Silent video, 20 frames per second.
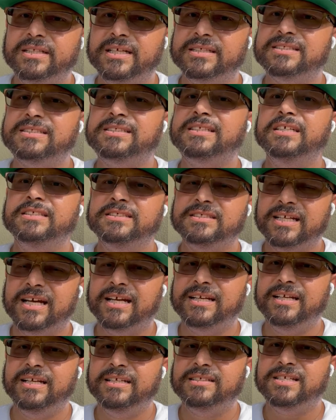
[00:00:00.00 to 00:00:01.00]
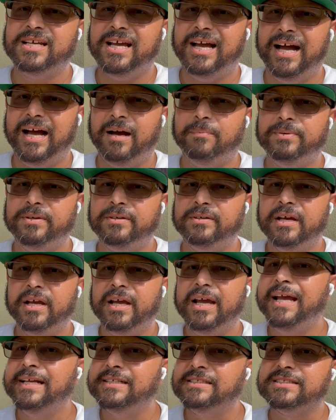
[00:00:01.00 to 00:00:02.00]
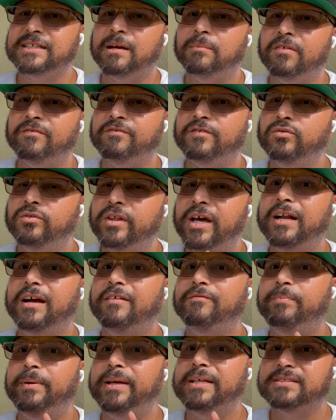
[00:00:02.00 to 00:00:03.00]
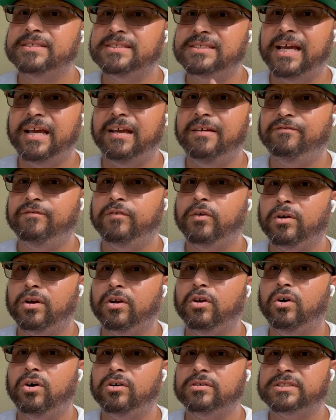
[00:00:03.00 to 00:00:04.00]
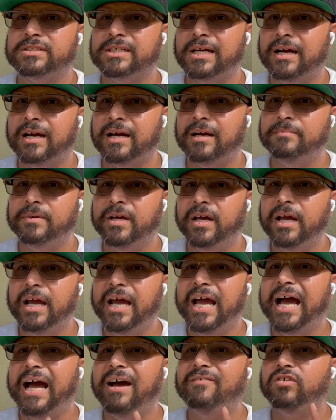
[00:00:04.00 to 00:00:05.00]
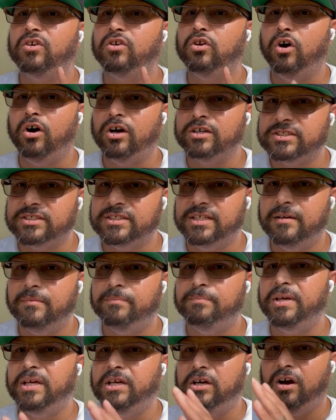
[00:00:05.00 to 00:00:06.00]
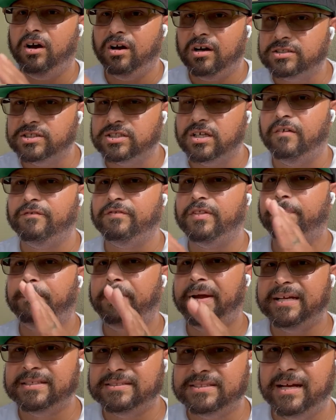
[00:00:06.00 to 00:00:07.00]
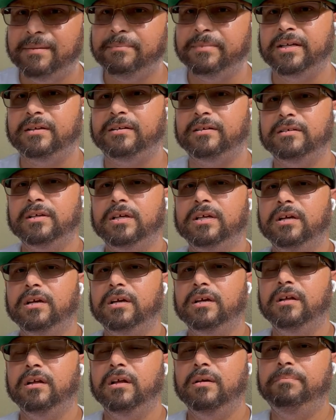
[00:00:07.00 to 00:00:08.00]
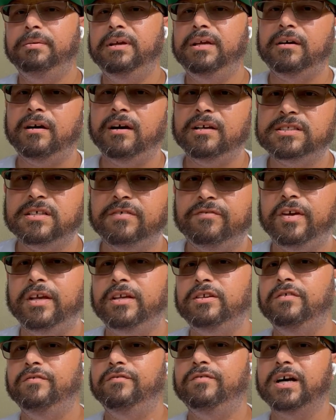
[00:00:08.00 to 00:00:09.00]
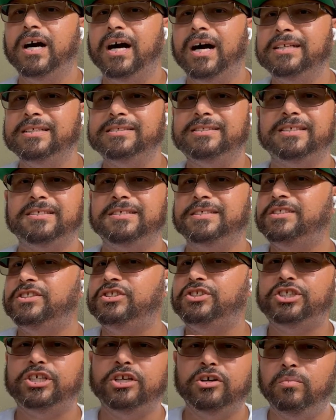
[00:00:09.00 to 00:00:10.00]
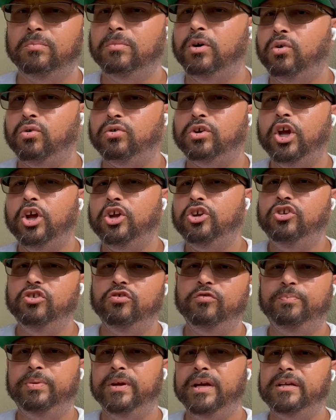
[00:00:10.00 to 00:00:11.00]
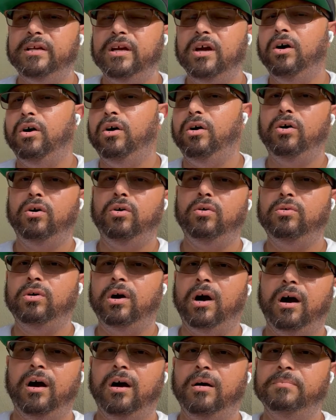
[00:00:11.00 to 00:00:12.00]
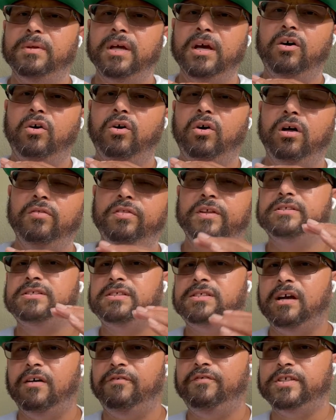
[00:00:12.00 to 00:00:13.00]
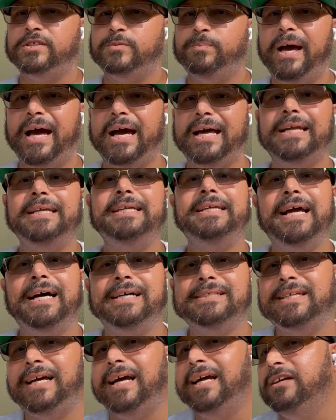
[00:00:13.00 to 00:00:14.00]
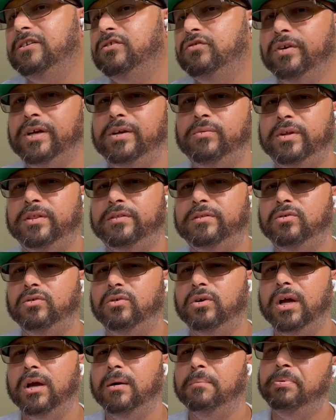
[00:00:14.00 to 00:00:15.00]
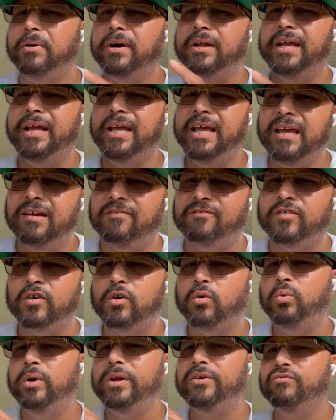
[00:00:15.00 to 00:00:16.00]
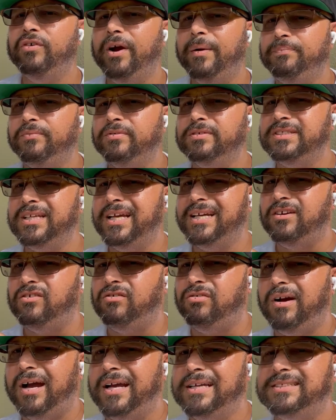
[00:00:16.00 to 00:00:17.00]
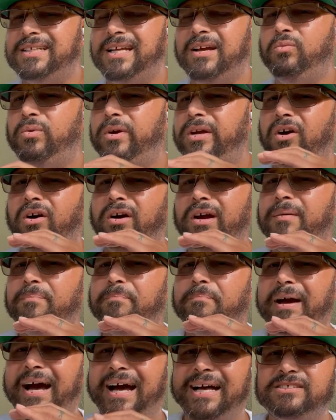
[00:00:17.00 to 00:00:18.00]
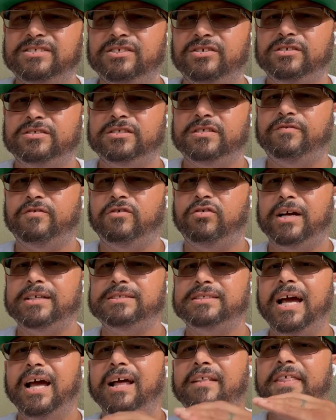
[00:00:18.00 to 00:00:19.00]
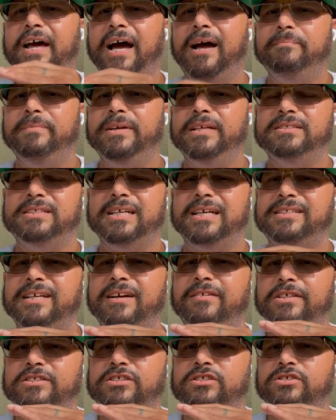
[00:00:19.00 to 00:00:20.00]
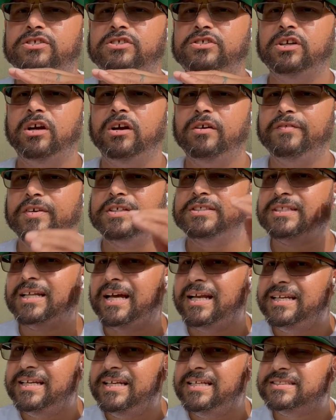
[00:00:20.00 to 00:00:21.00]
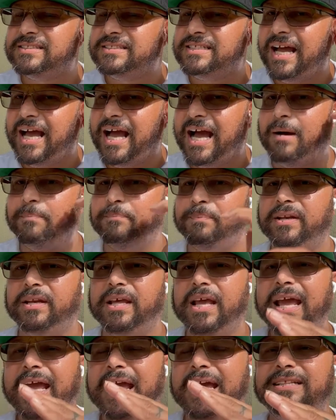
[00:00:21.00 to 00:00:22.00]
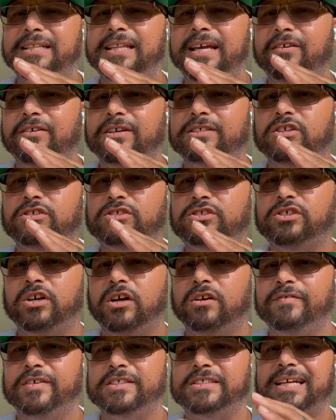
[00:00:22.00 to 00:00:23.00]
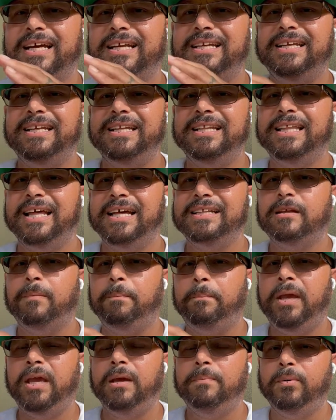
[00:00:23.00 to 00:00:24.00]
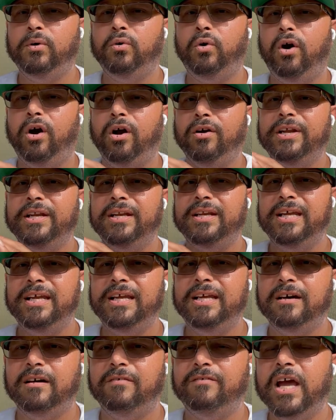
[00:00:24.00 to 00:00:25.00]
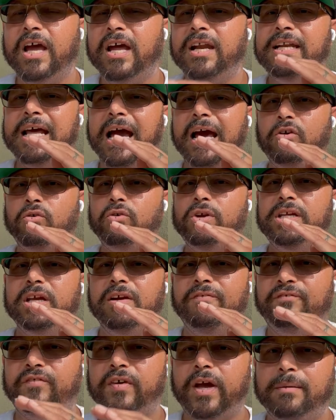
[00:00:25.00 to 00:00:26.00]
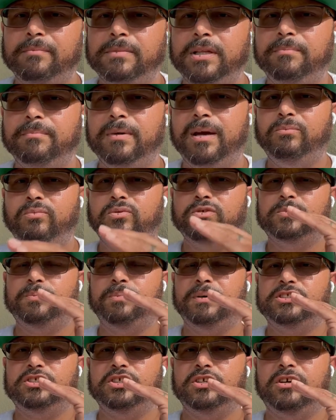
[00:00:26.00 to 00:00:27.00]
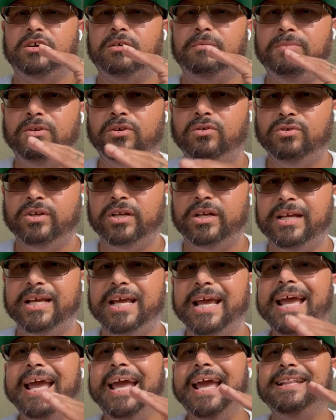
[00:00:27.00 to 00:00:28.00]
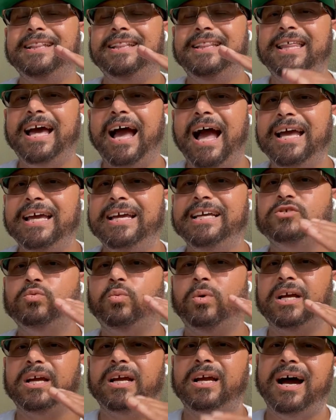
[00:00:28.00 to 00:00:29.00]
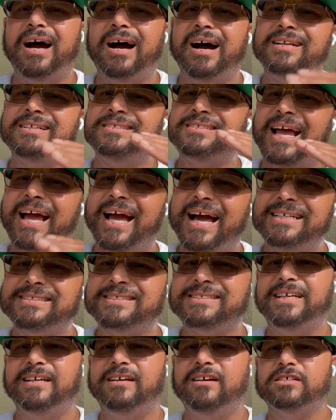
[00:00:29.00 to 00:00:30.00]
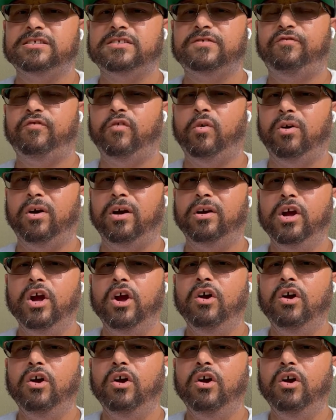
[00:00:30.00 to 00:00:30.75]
There's things that need to happen. And some of you that have been saved for a long time have lost it because of the pandemic. Because of it, you've gone into this chill mode. You've been, all this stuff is bad. And yes, I agree with you. But if we represent Christ and we are ambassadors of Christ, that means that there is a service that needs to happen. And there is a service that the people are in need of. Not only your family members, but your community. And that is what God is asking us for.